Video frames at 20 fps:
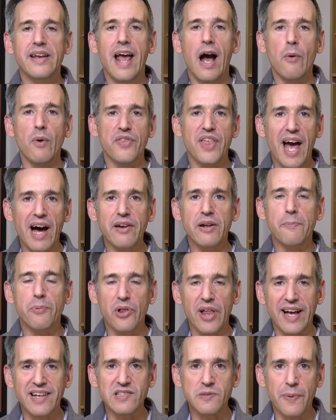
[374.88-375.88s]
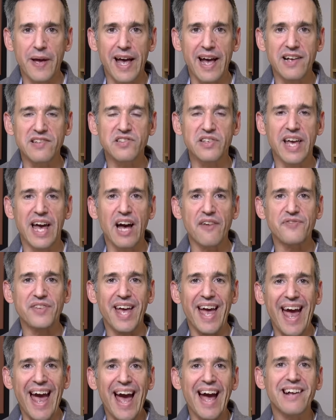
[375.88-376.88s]
Now, without a Plex Pass, you have
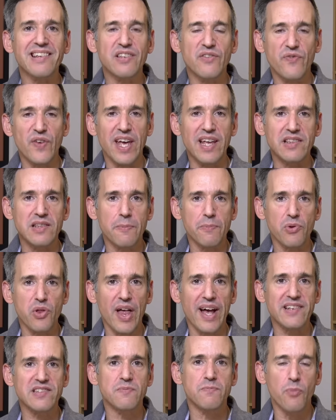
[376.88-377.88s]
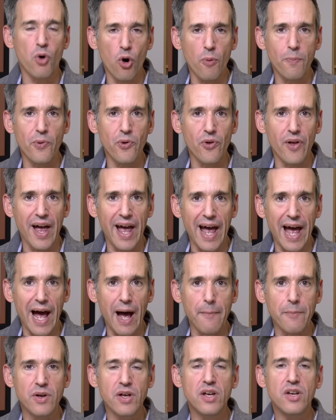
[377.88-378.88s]
to activate the Plex mobile
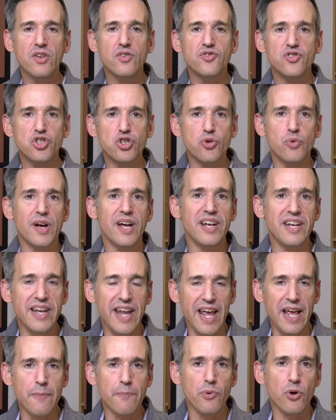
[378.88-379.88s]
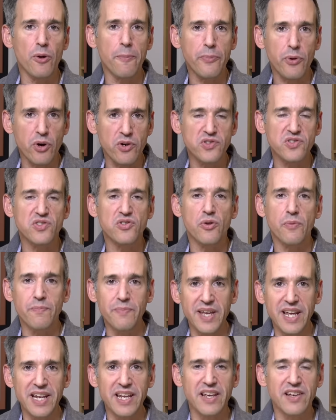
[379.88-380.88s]
app to enable personal
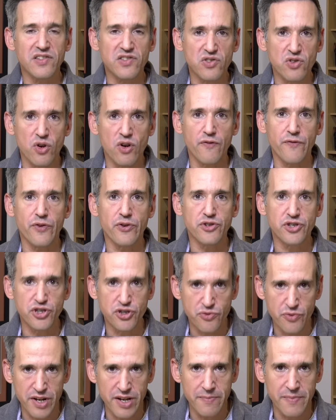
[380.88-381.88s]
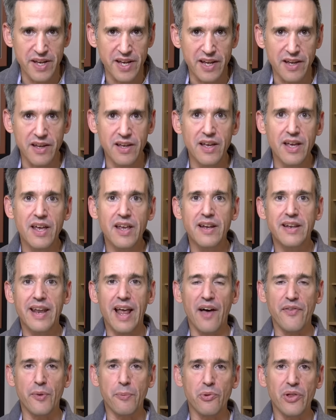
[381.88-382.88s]
media server streaming.
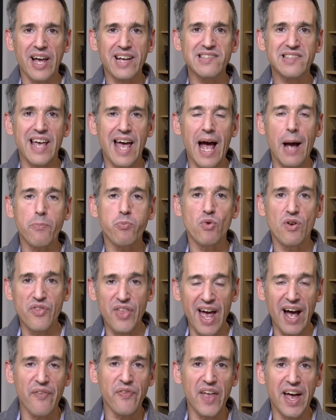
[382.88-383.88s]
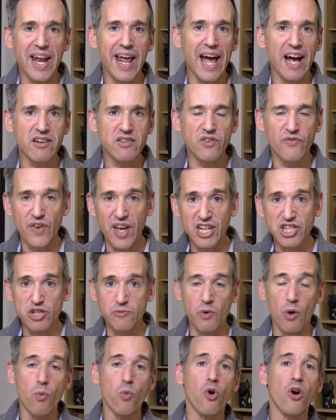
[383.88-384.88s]
Now, the Plex app without that
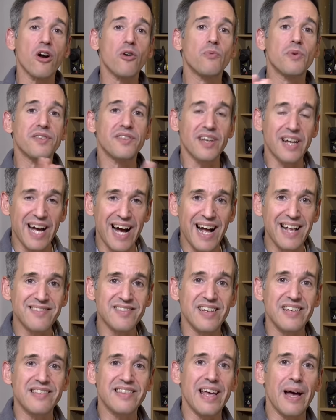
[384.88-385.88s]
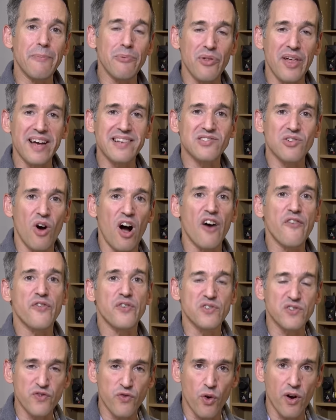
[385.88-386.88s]
activation will work with the content that Plex
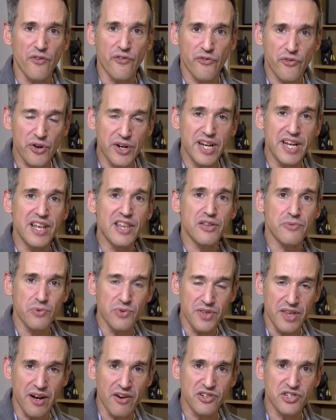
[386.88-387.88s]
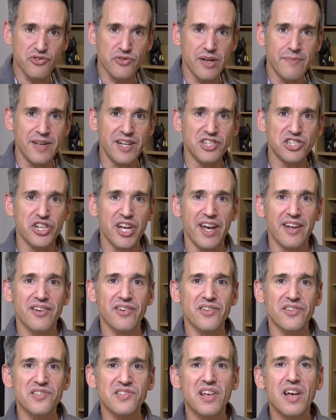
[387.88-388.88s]
offers for free through their streaming
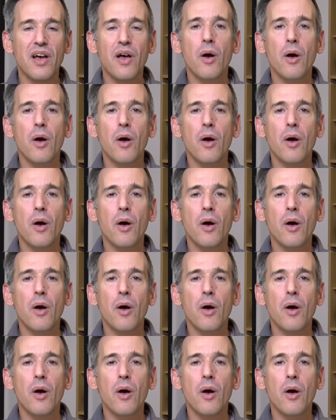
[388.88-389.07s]
channels,